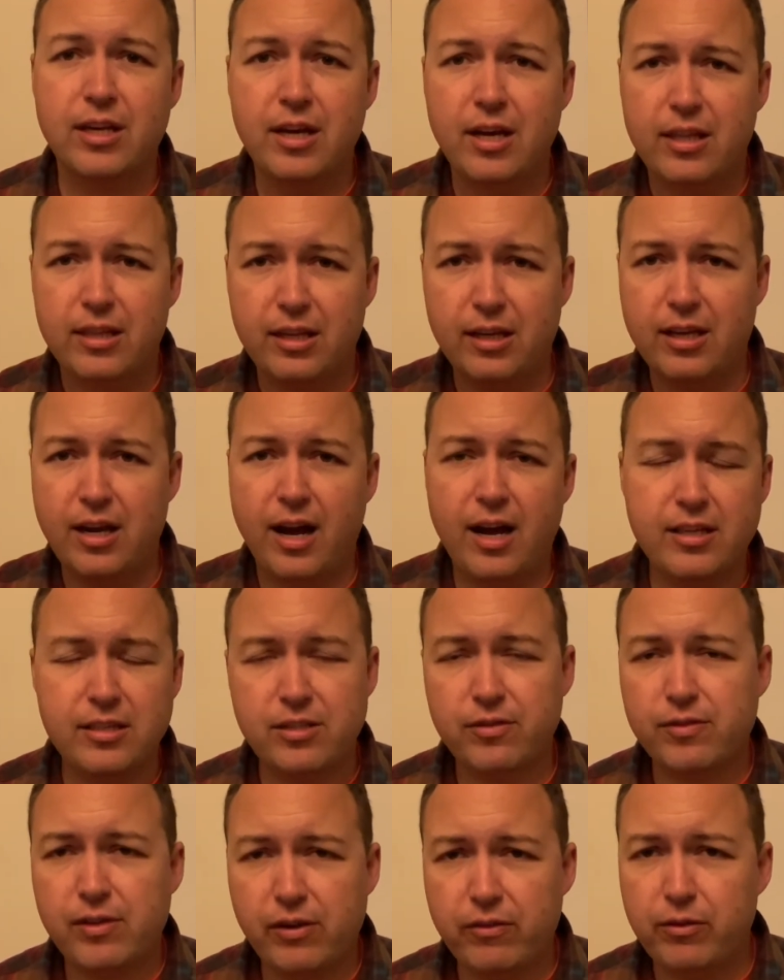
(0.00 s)
The gods
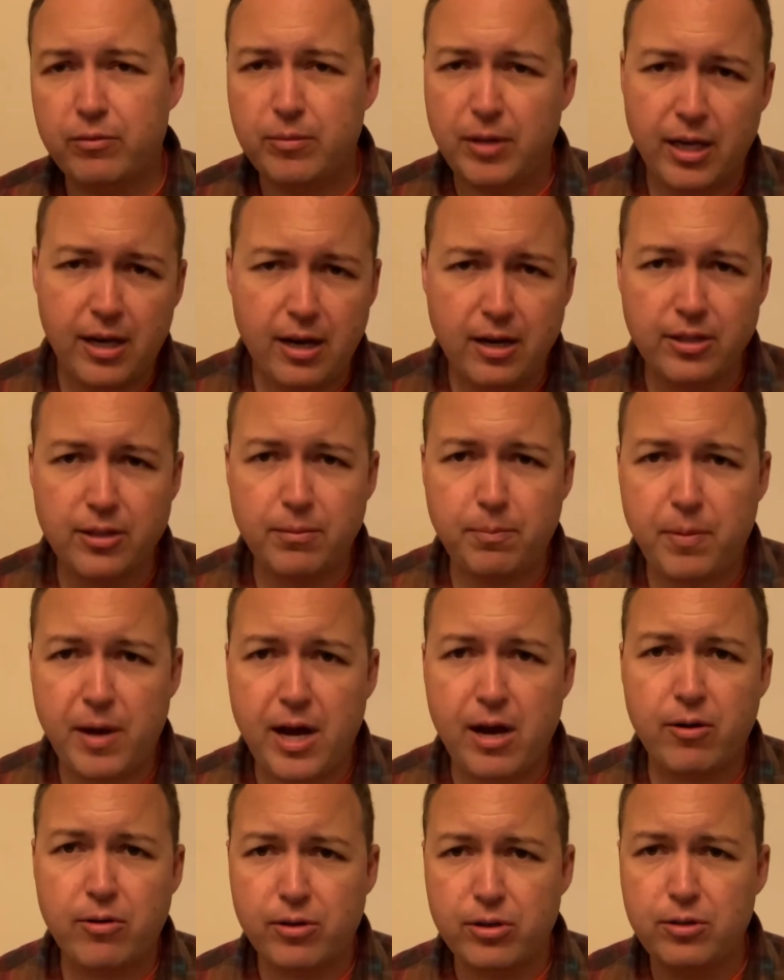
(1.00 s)
have given me all the
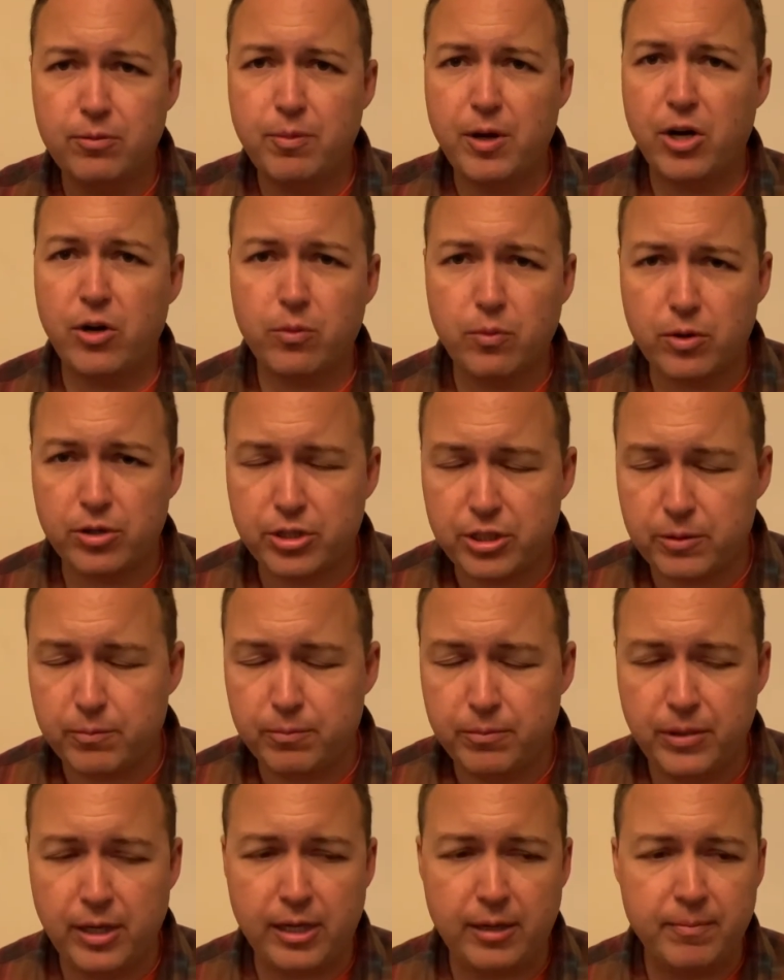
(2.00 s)
power. You better worship
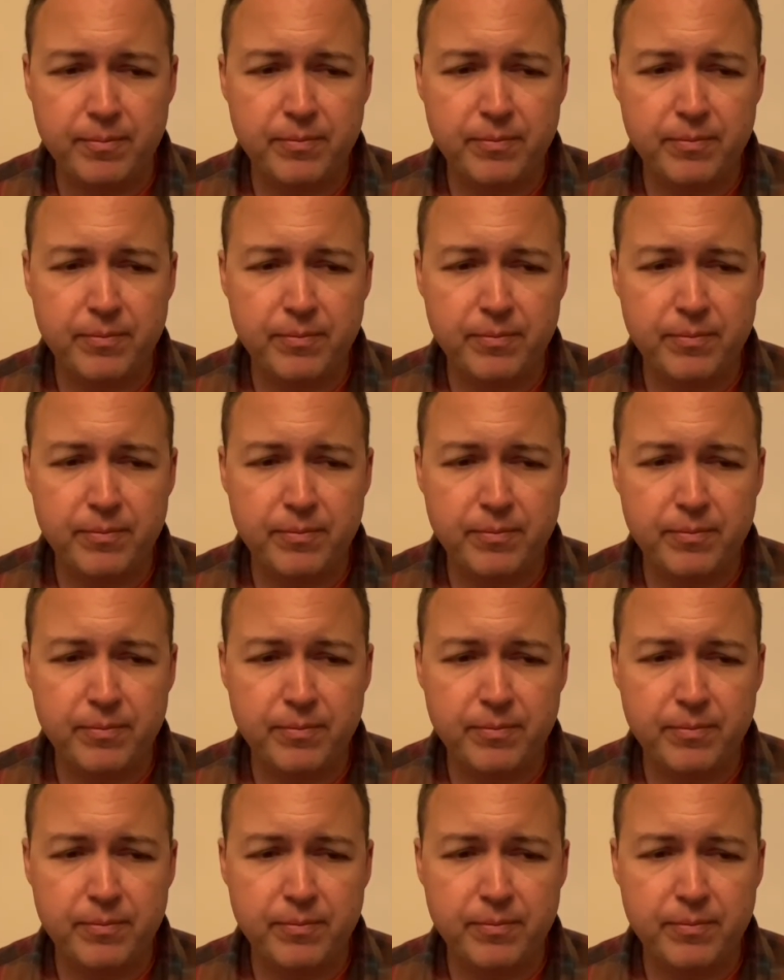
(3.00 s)
me.